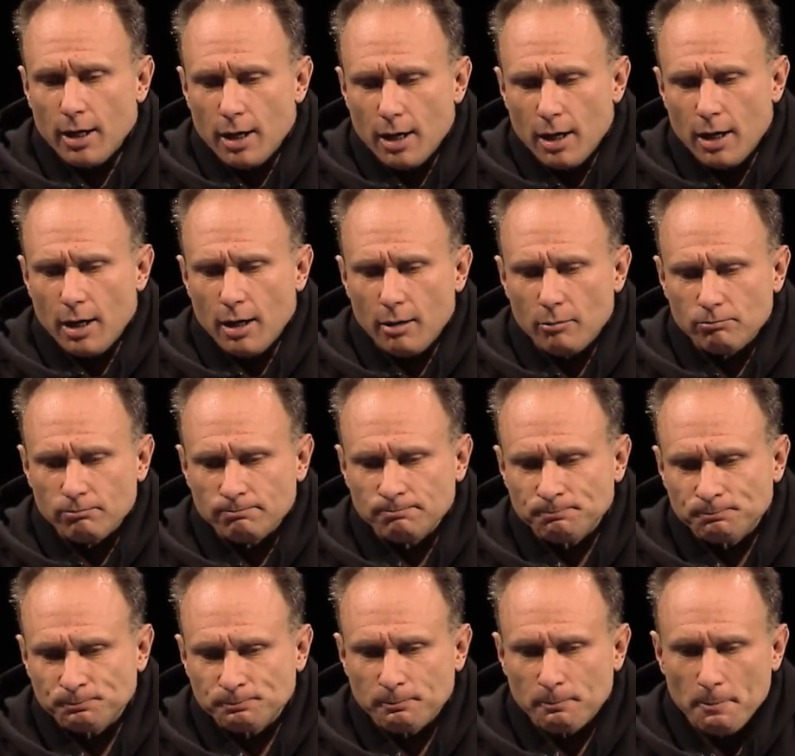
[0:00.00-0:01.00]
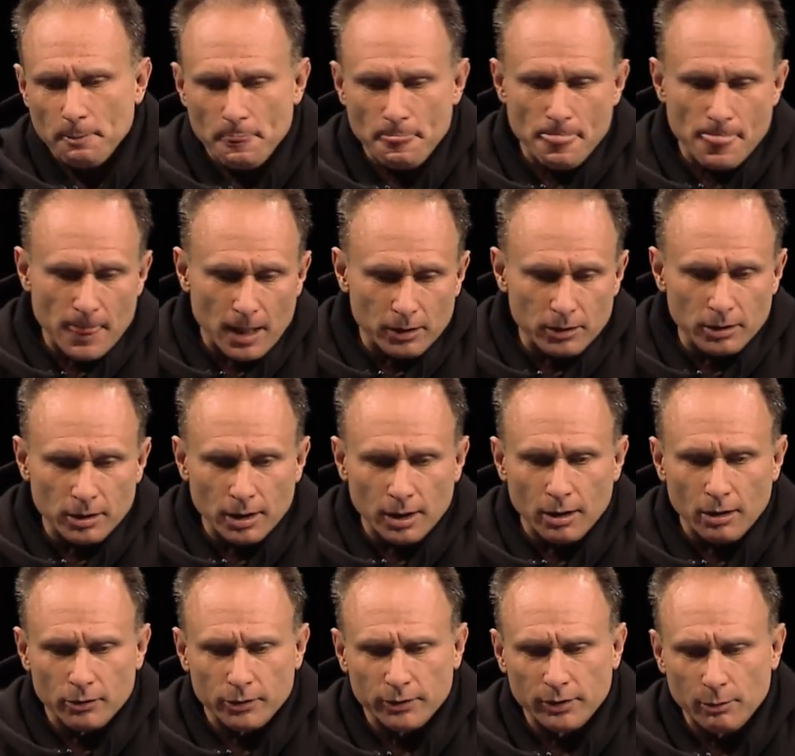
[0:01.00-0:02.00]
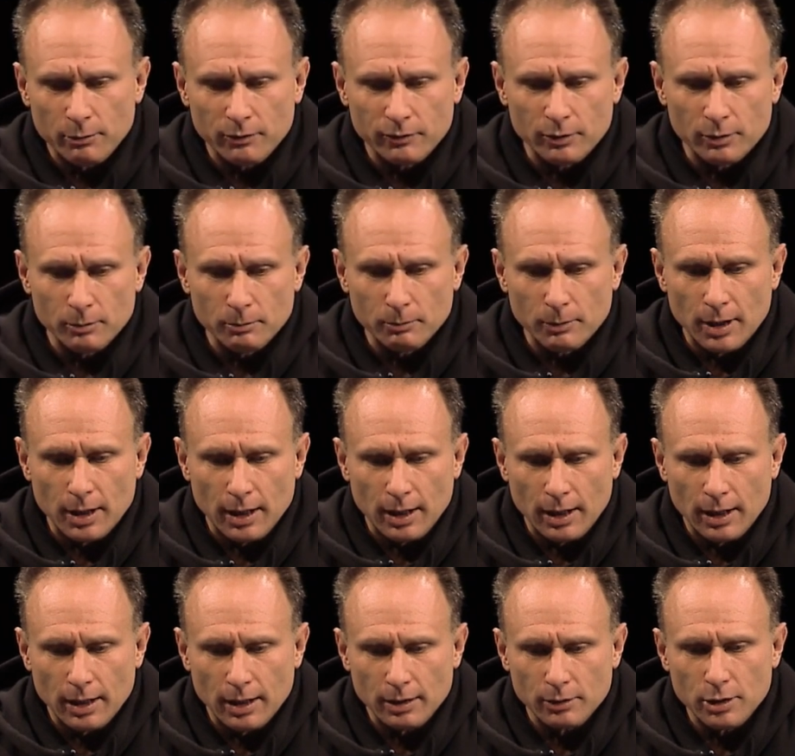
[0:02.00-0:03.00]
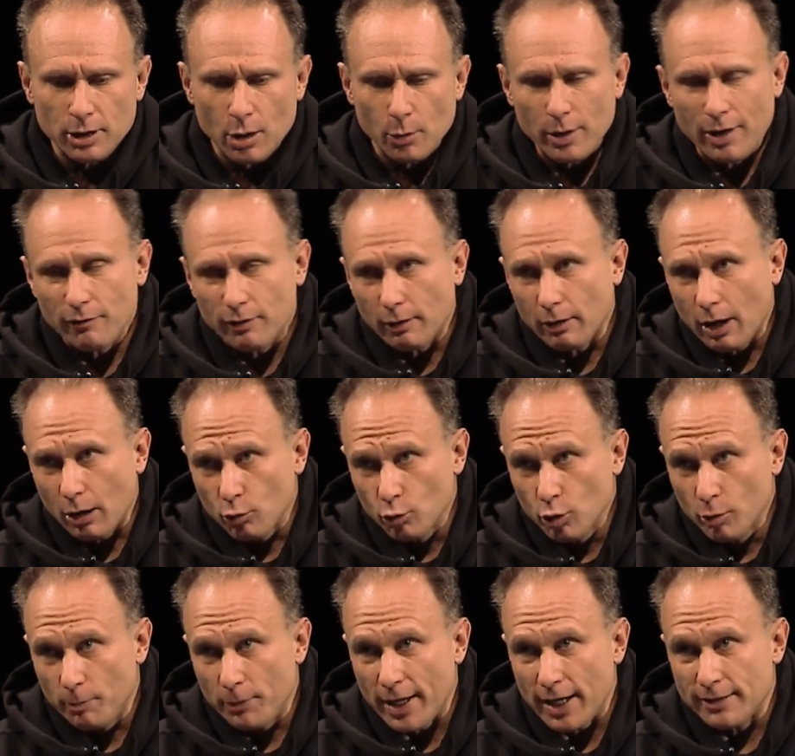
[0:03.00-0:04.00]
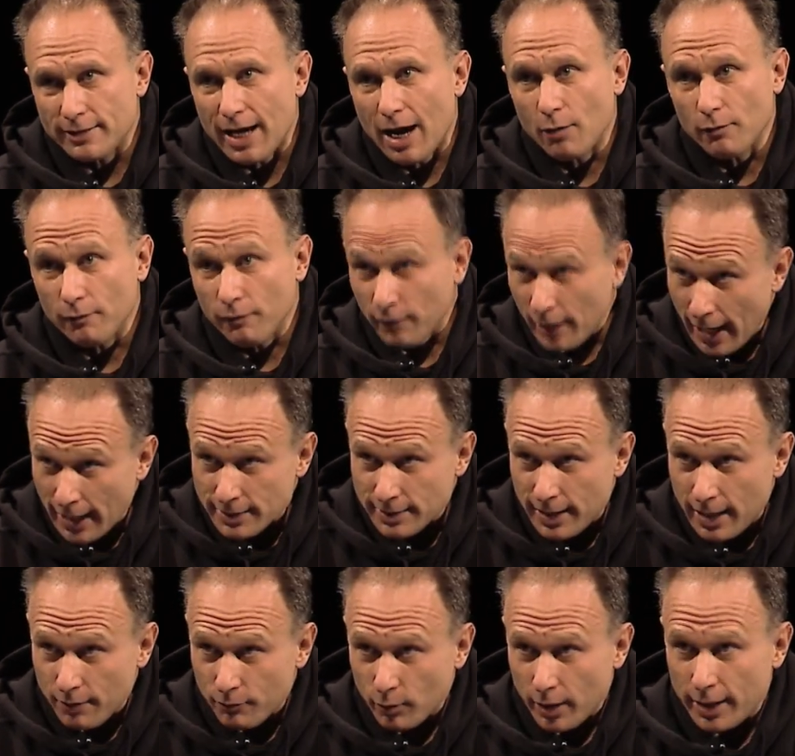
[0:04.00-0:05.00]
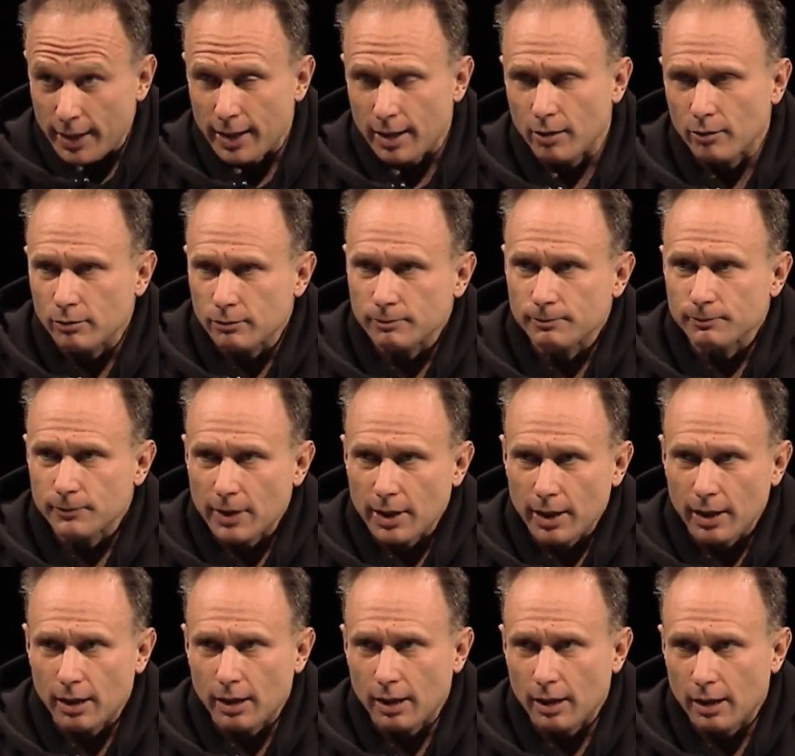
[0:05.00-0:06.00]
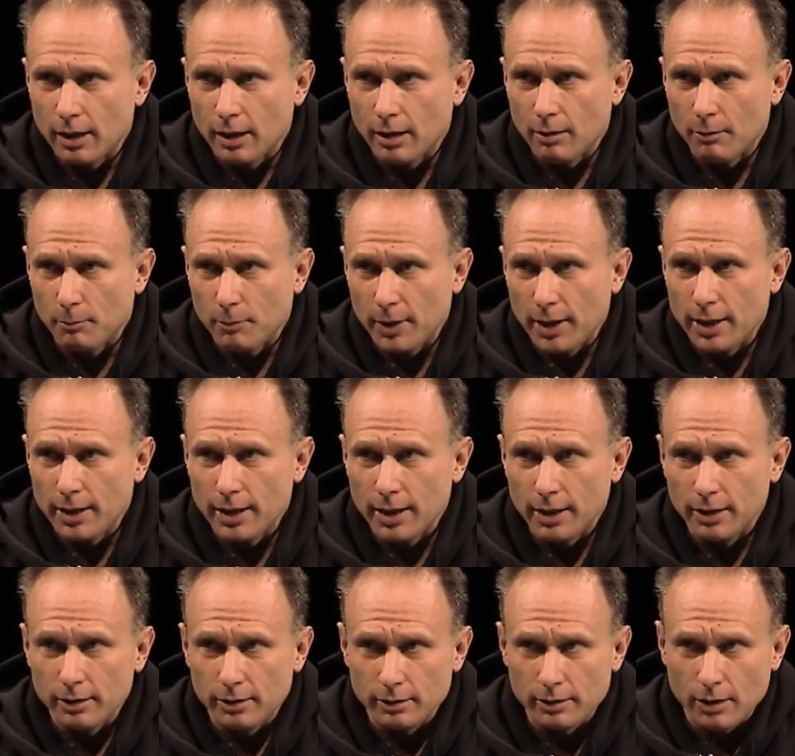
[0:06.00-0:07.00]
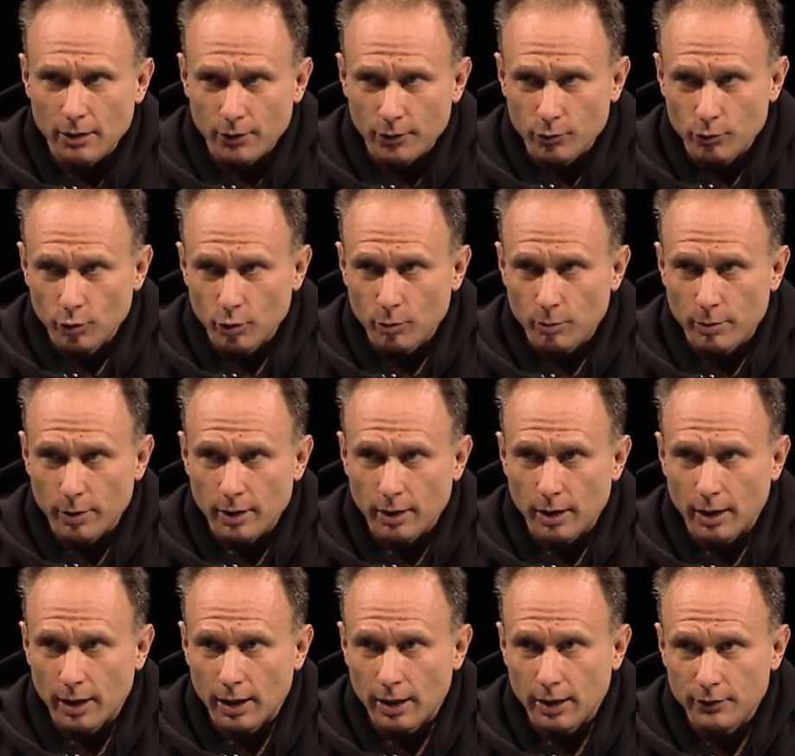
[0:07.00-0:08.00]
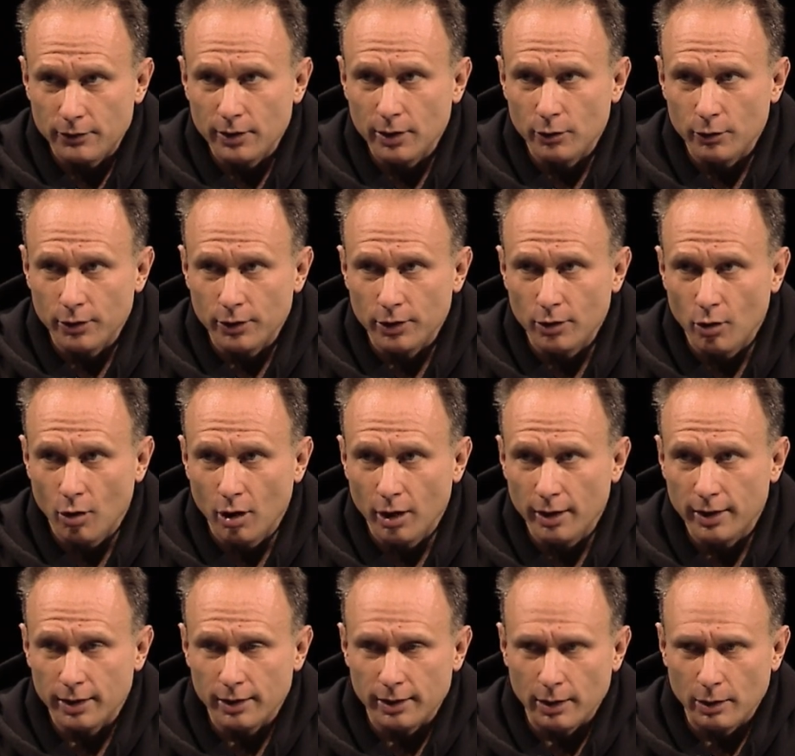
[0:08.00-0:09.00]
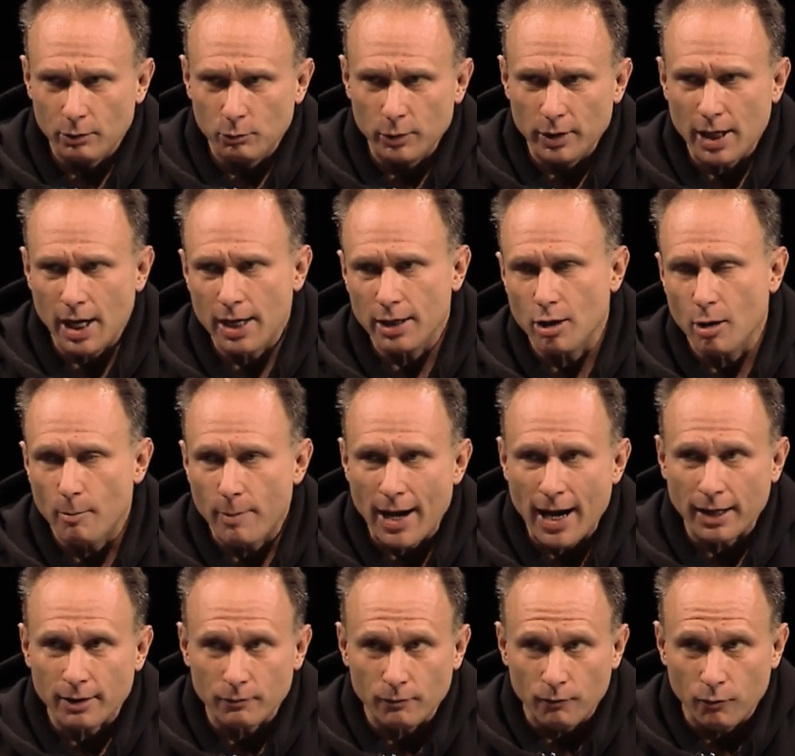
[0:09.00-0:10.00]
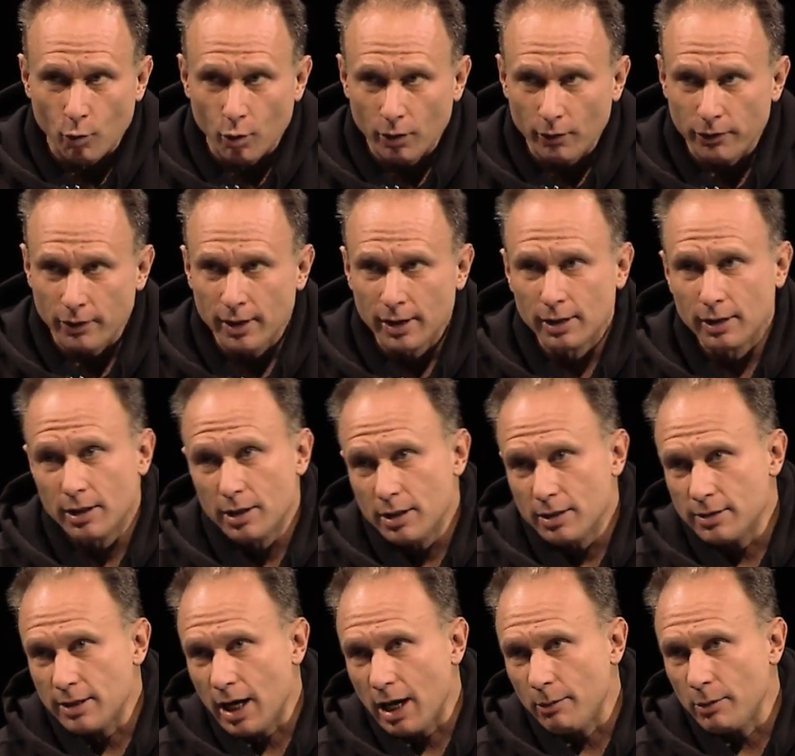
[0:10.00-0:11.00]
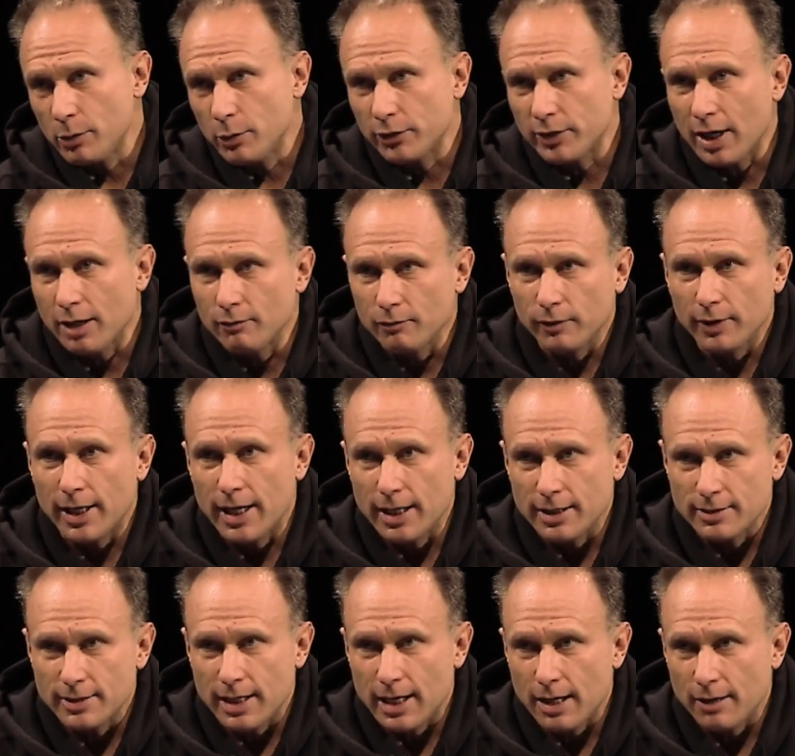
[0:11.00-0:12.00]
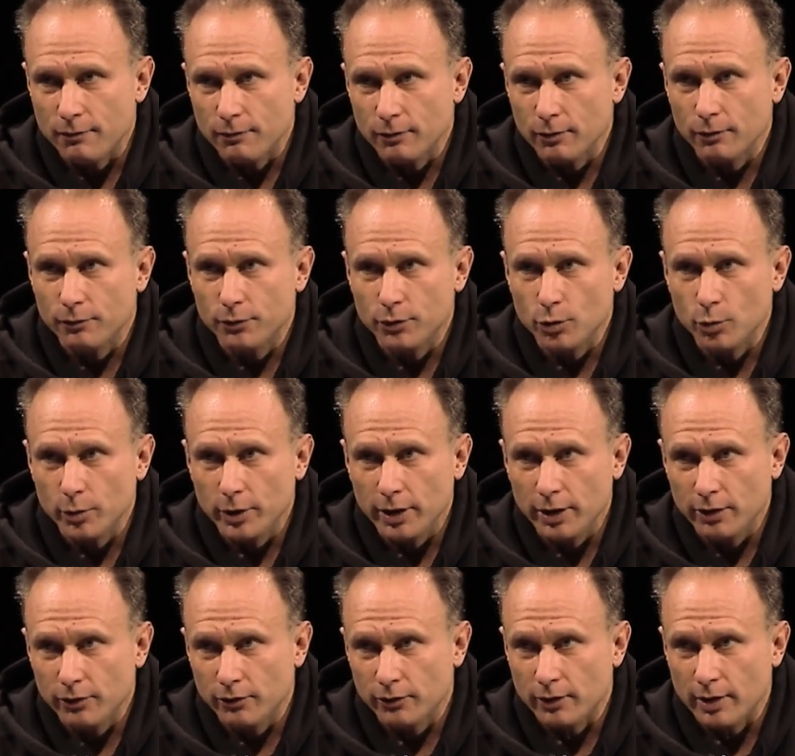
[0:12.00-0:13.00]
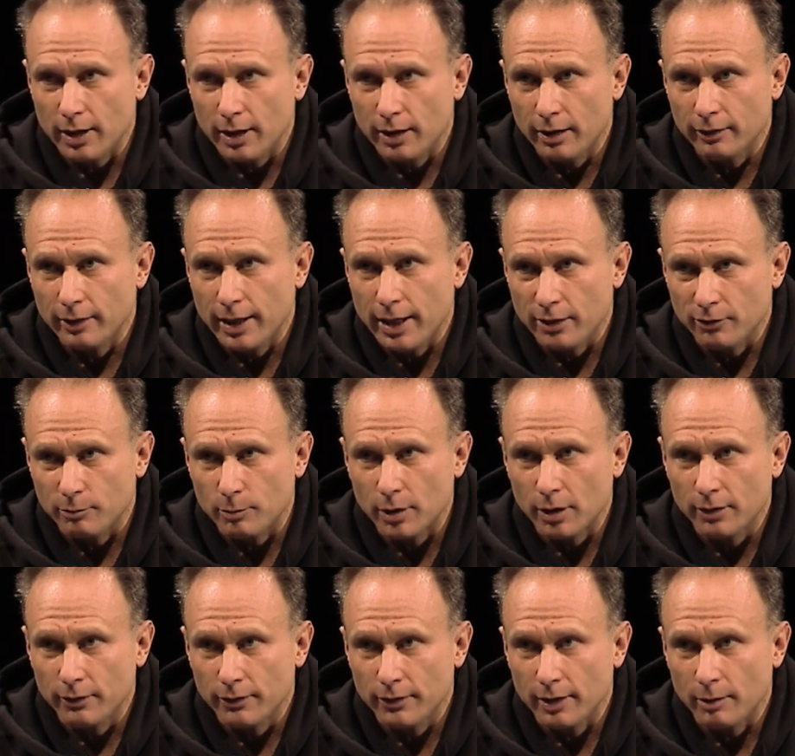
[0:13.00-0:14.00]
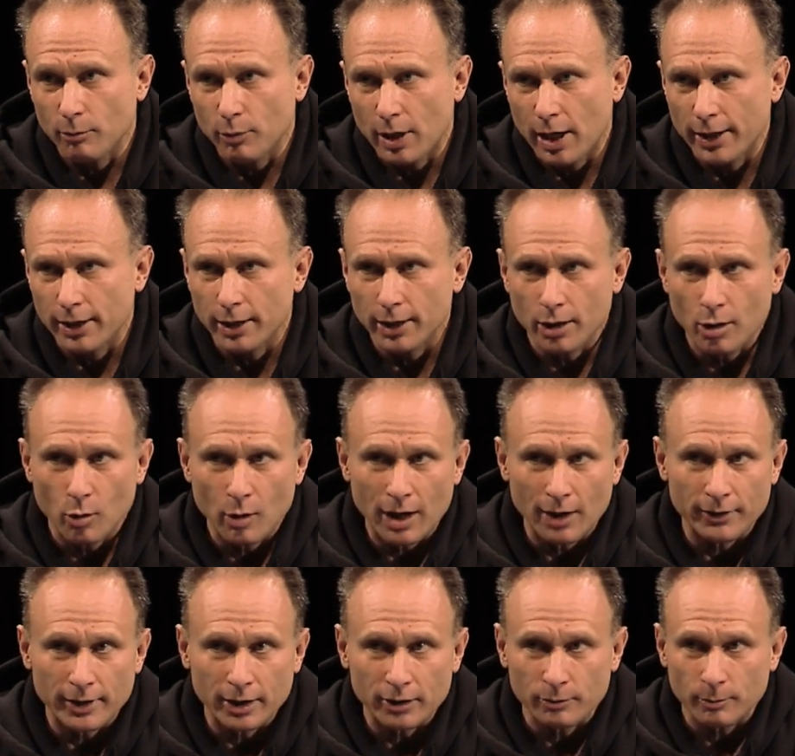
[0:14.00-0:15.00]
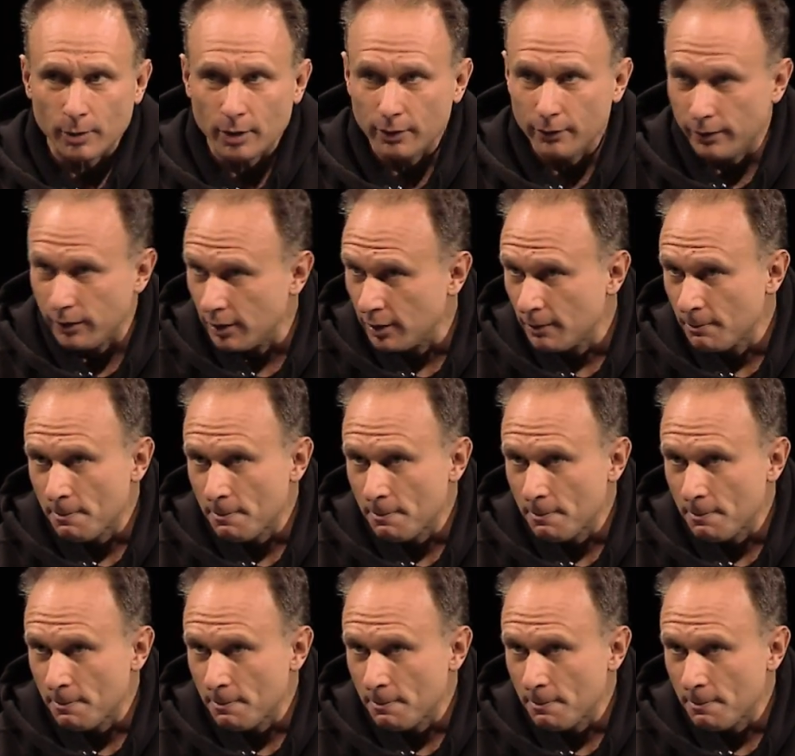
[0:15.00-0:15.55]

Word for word: um, you know, some of them. Uh, you know, we have a, a, group that's out in Flagstaff right now, right? Um, and then the other group uh, is here in New York, and, and we kind of go back and forth. Tommy was out in Flagstaff for a few weeks uh, last month. I'm probably going to go out next month